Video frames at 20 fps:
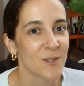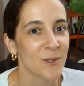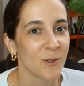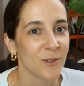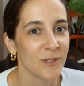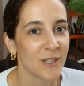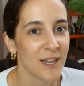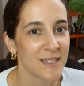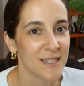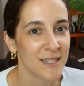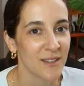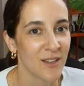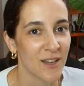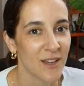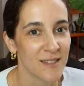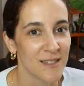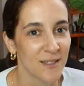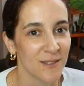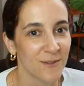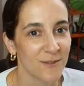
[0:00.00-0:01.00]
So lots and
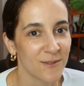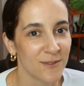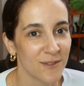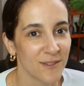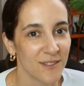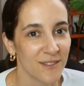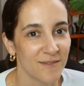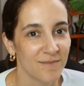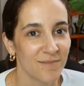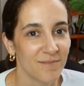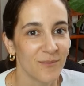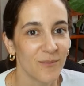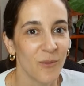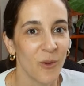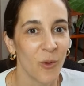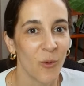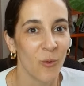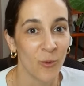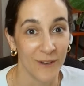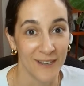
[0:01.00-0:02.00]
lots of
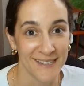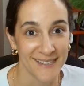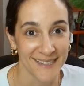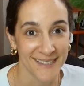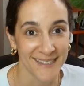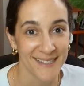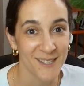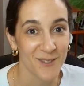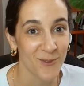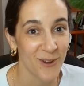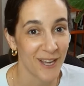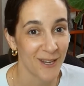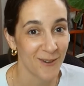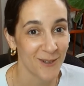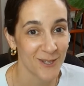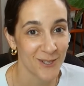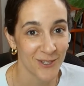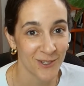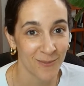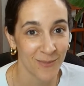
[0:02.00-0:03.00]
reasons why
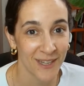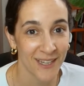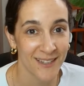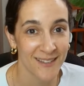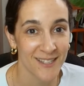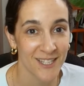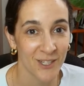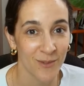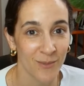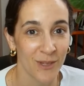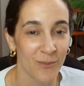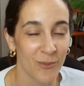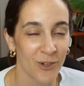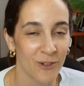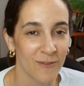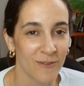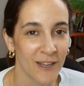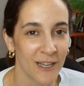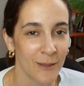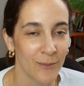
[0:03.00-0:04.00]
we should be consuming
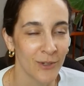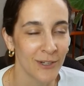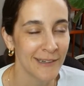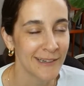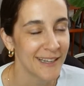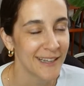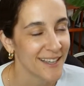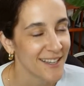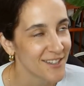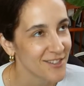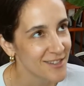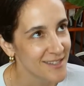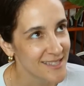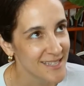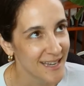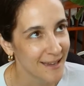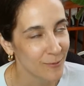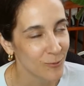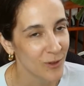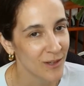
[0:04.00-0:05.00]
more fiber.
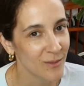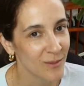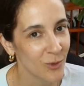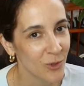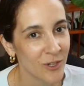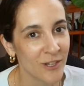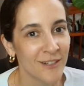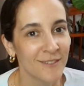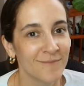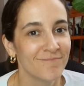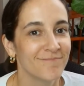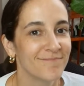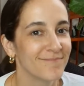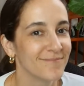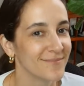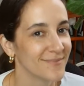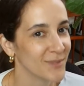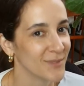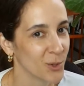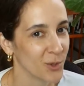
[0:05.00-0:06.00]
Just to add one more,
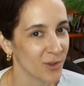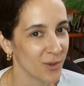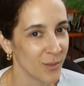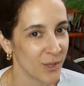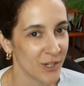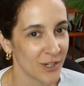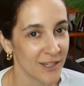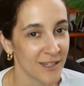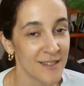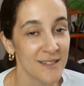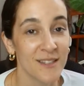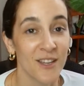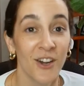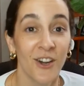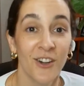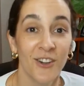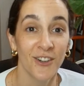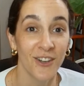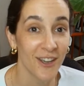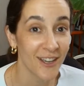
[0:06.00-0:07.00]
North Americans
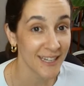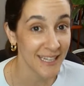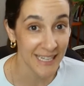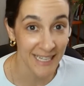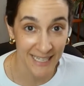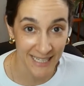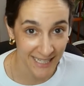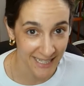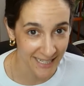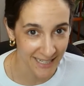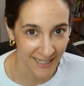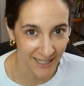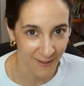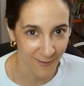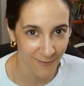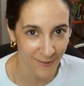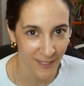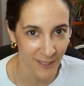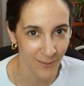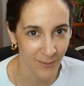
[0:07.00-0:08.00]
are not eating
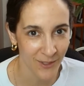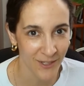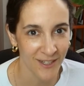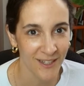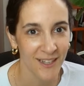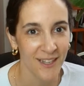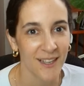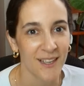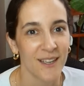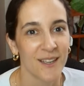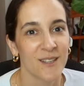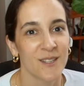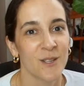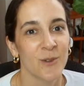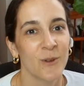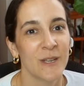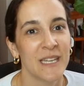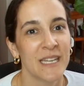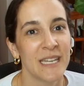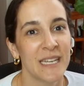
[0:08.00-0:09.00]
enough fiber.
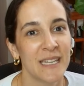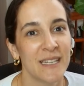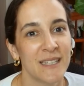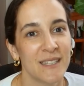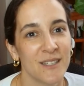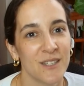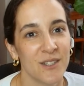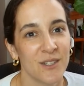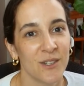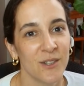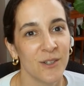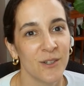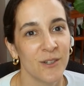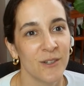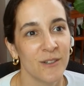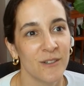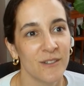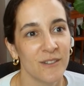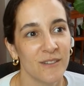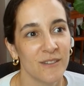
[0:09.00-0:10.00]
So we need
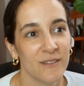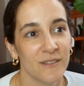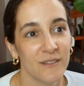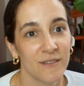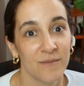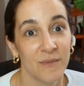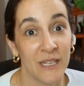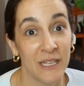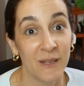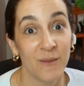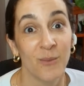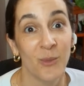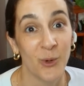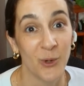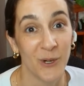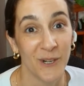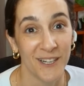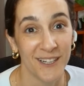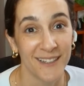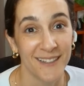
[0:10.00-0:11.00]
to eat
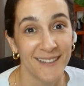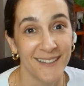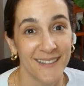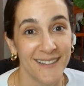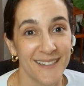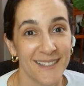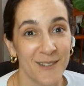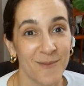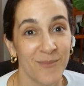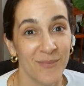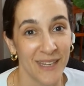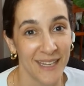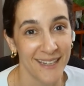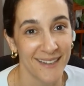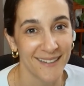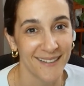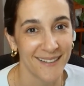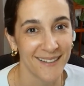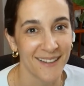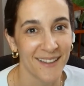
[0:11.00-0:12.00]
more to
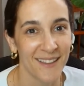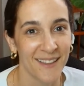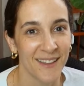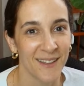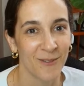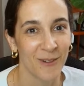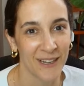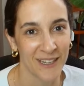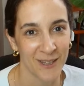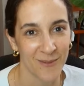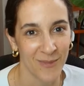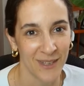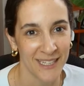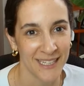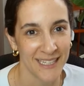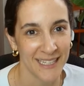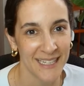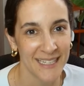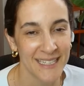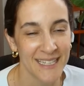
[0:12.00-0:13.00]
meet the
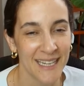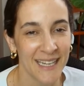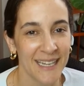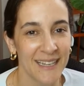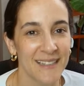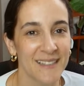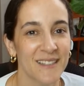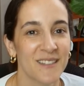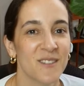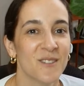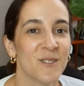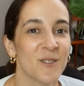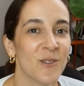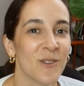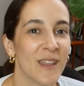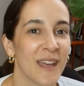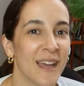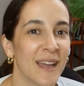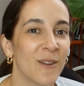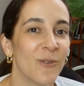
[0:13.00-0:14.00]
recommended intakes
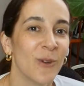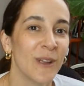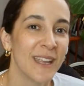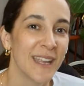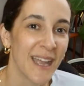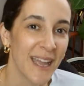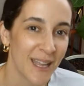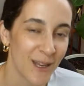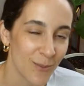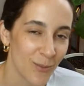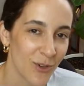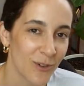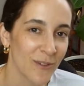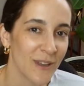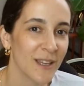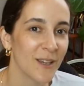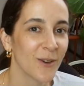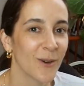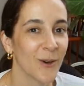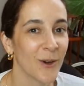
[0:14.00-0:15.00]
so that we can
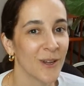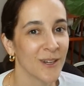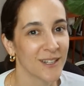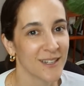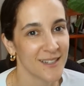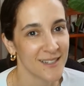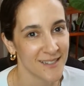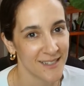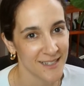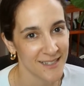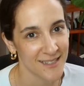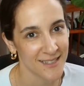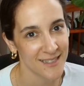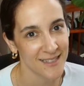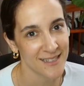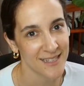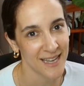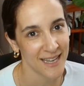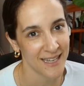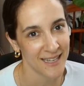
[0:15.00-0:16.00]
prevent chronic
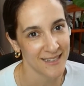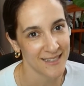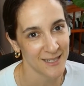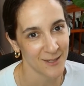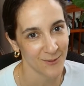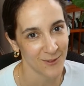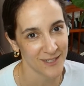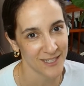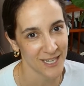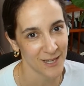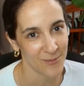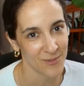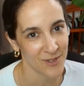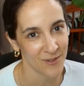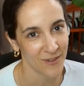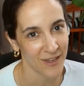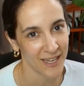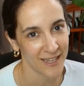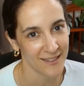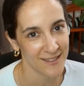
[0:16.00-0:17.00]
diseases and different
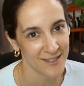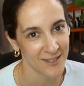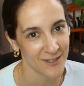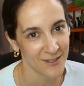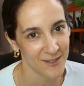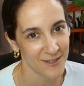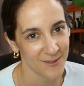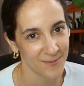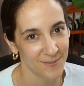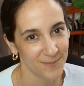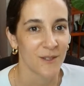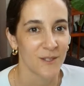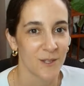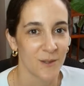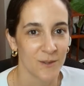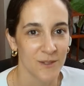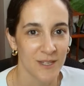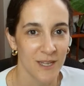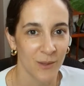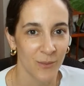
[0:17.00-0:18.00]
types of cancers.
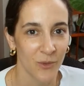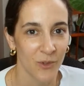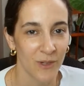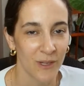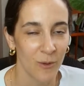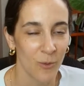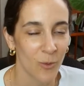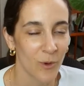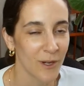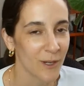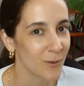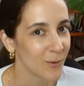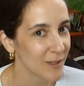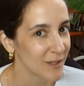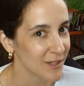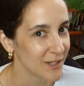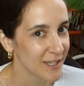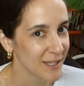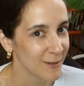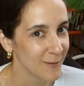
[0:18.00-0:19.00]
So in summary, what are
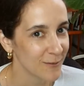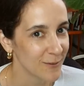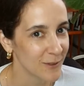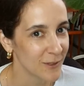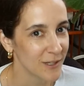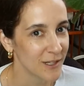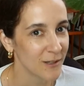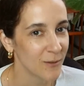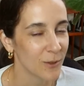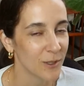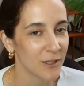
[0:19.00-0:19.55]
we looking for?